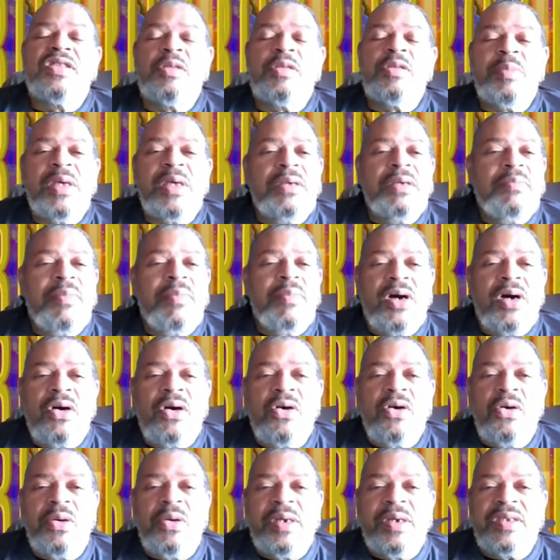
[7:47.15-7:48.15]
the big
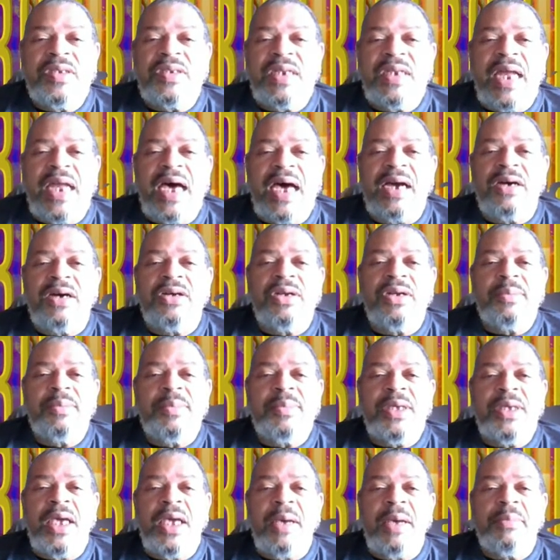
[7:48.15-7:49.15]
Mo is not going to
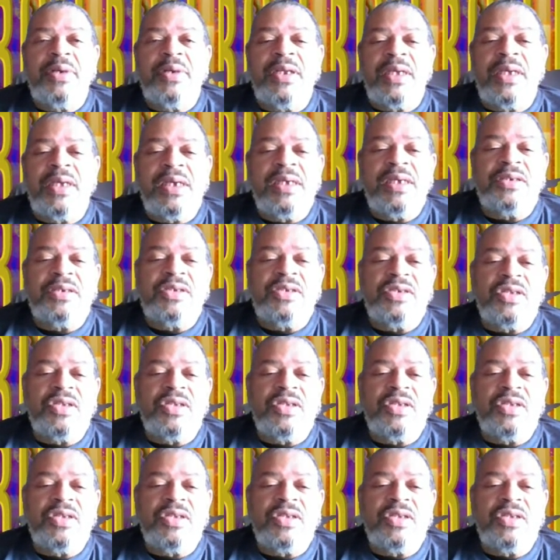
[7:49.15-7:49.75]
be able to get